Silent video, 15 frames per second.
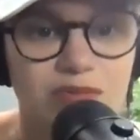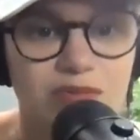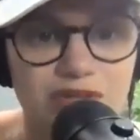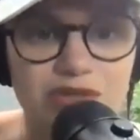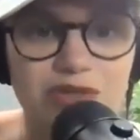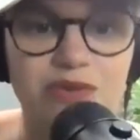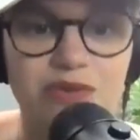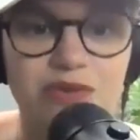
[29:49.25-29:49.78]

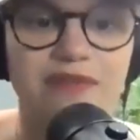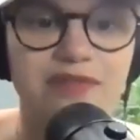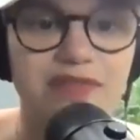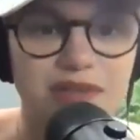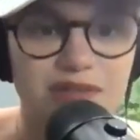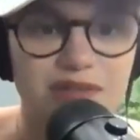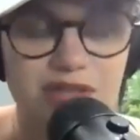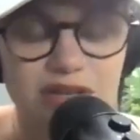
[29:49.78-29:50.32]
because you have to
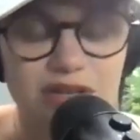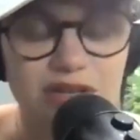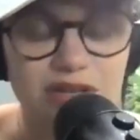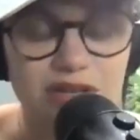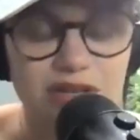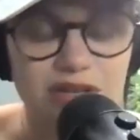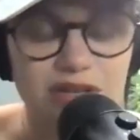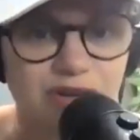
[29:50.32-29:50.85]

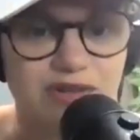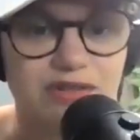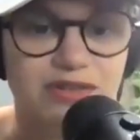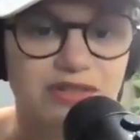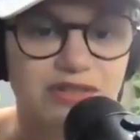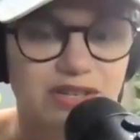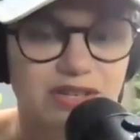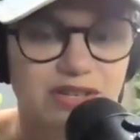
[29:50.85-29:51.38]
continuously work on
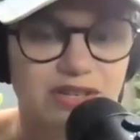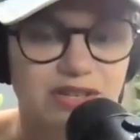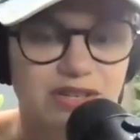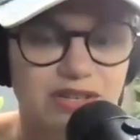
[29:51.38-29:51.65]
yourself